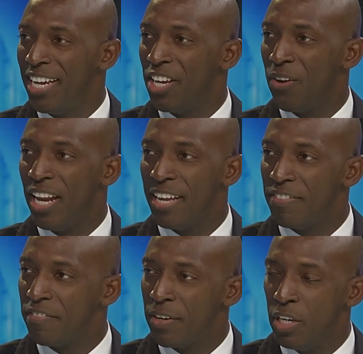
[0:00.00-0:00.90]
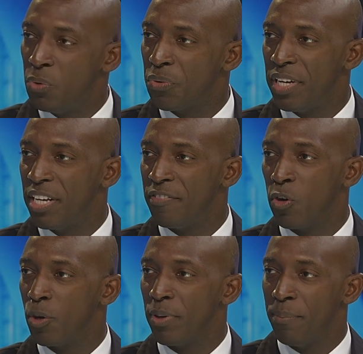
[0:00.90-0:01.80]
I left a very lucrative
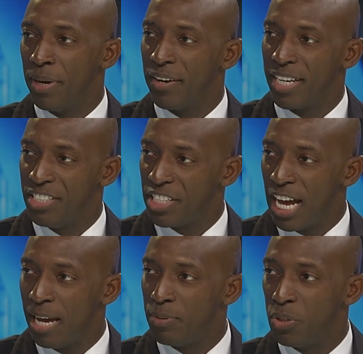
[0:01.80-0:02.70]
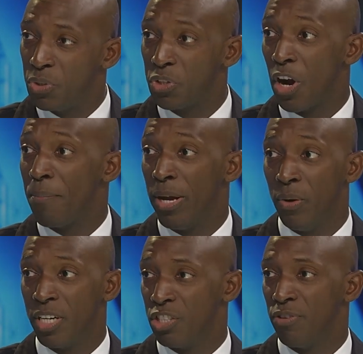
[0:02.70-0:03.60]
corporate American job to start my
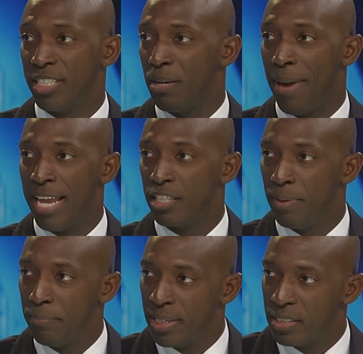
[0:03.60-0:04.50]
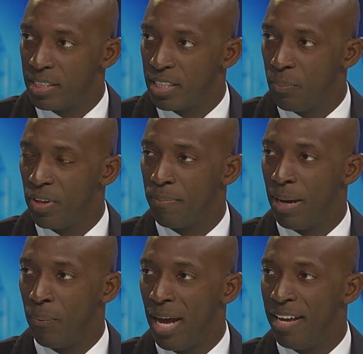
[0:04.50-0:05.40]
own construction management business with
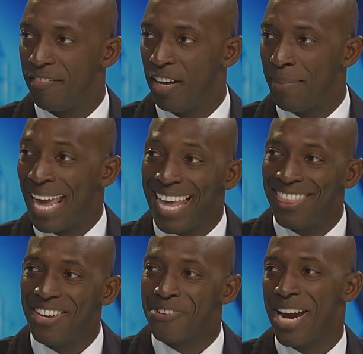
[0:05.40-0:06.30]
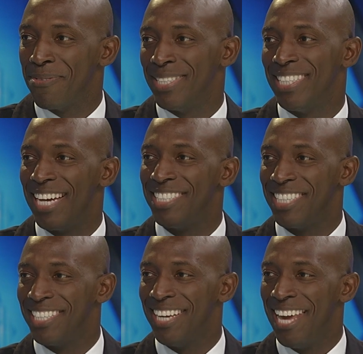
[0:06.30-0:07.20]
my wife in the Great
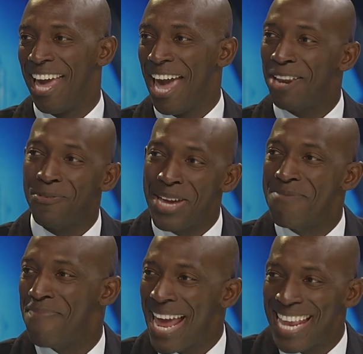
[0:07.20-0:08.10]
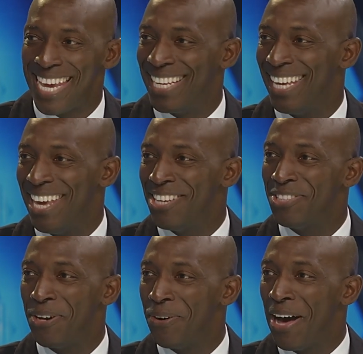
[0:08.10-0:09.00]
Recession. And we made it.
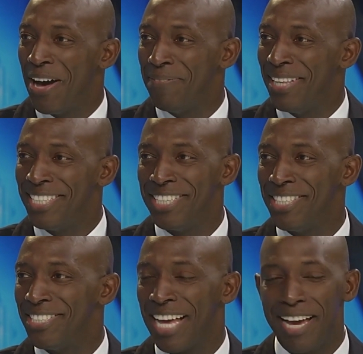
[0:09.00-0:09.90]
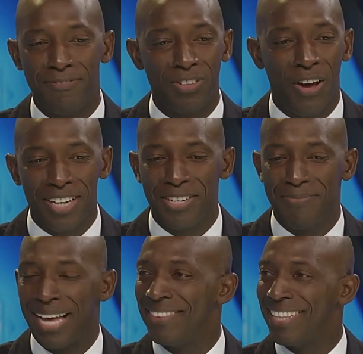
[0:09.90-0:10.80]
So I've talked
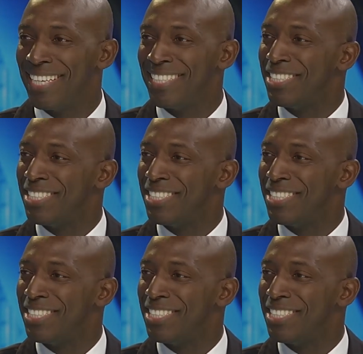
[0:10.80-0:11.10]
about this.